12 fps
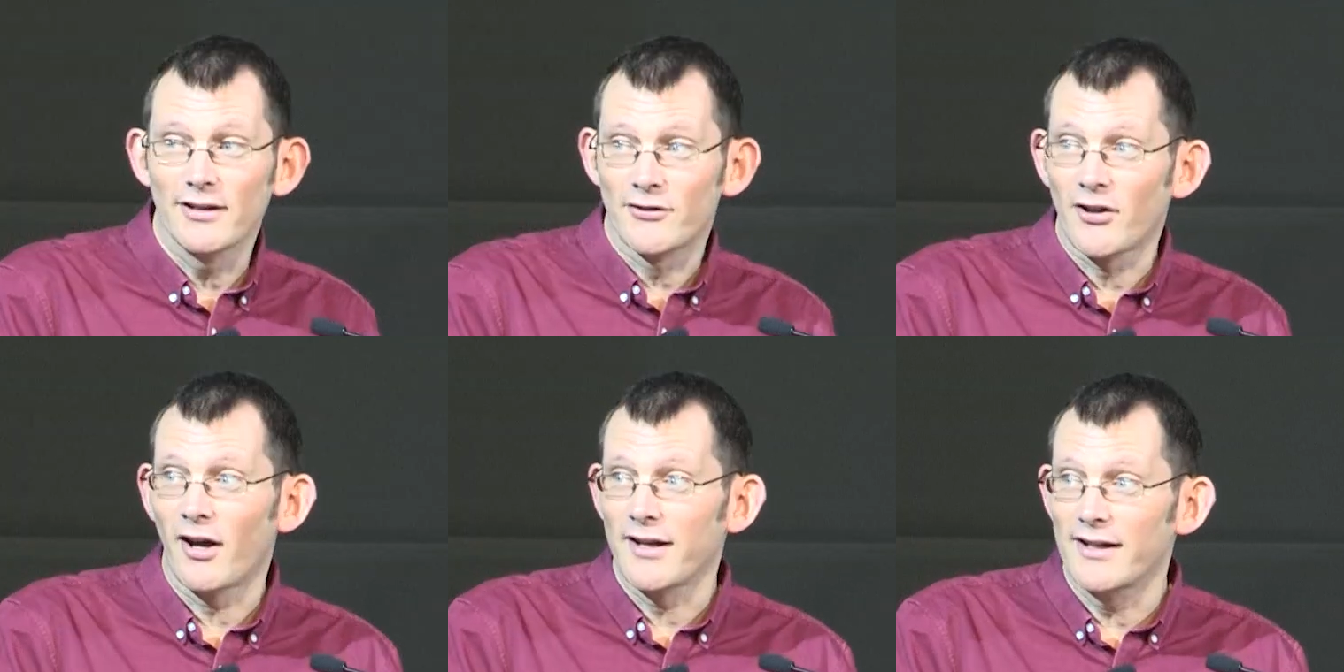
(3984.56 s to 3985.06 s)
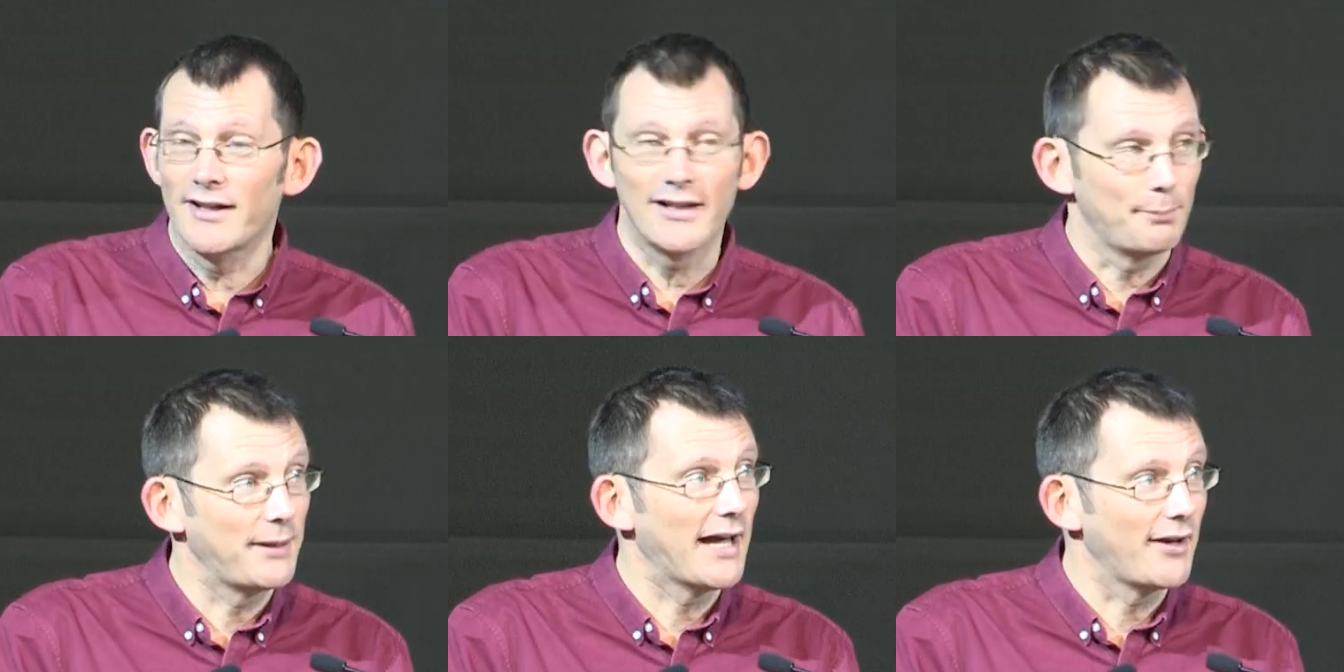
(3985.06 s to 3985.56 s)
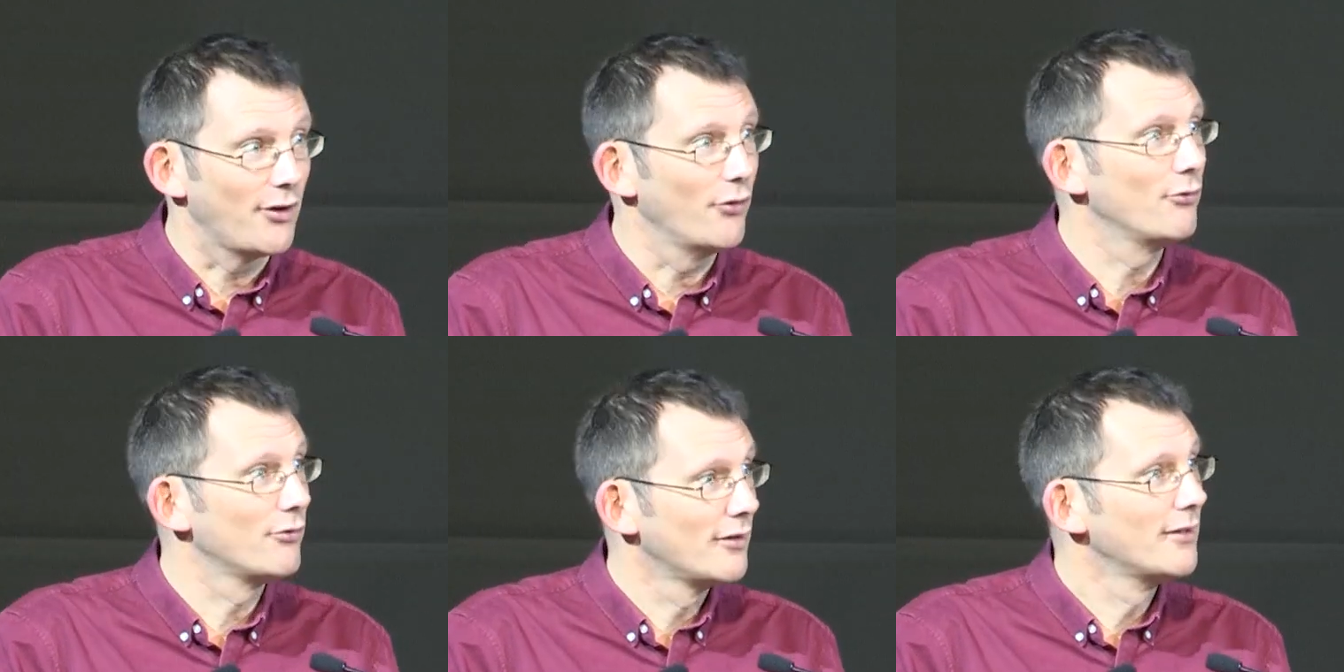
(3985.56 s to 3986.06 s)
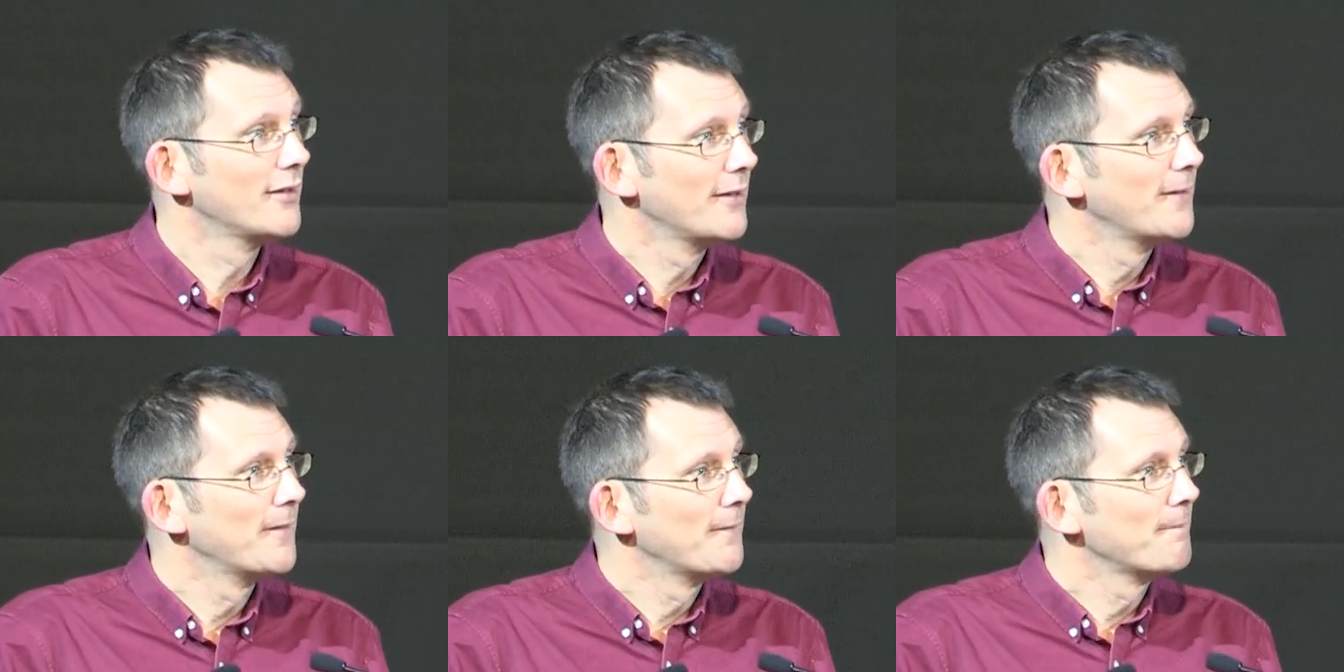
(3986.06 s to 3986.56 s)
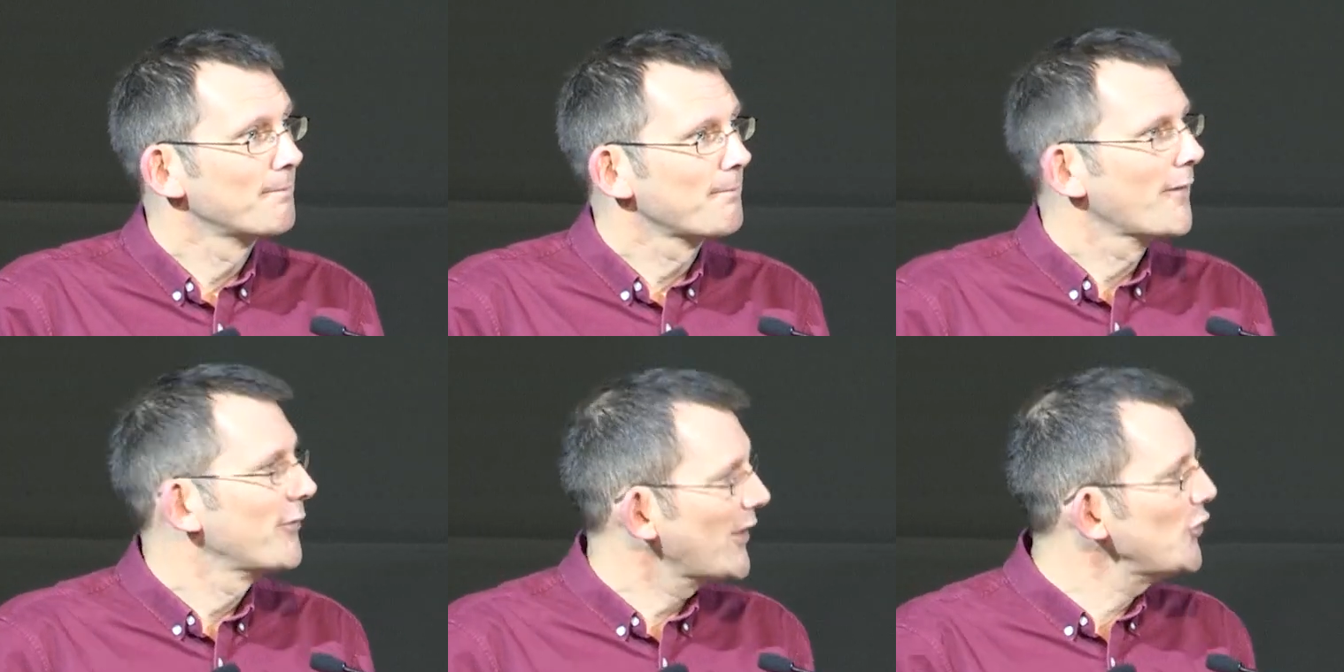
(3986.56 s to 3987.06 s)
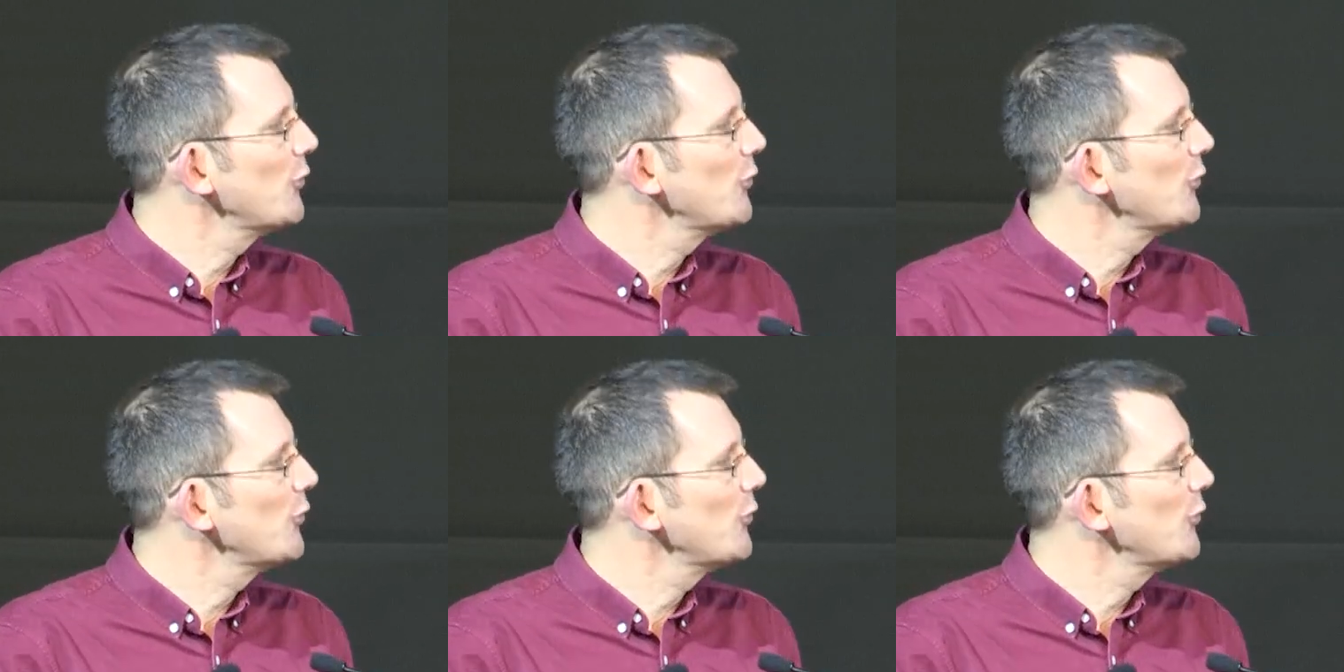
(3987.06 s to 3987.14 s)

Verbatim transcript: a little tiny little piano, then,